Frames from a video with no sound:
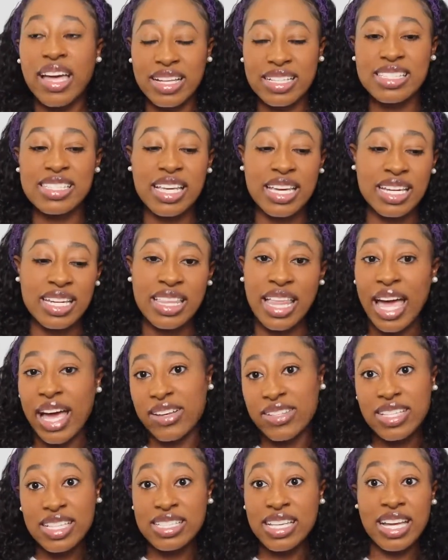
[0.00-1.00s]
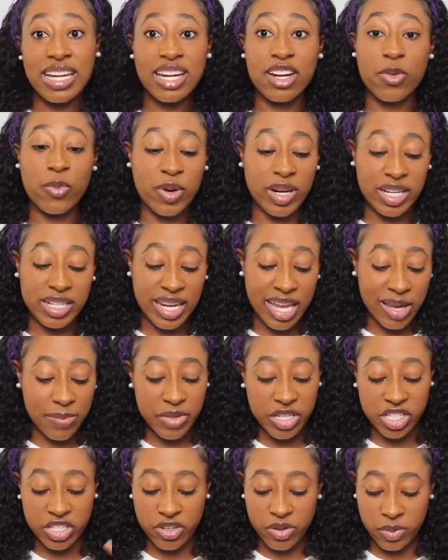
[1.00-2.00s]
stayed in the house because I didn't want to
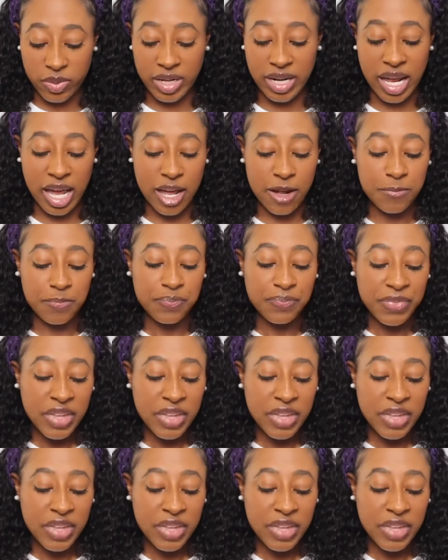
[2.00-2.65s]
damage it or whatnot.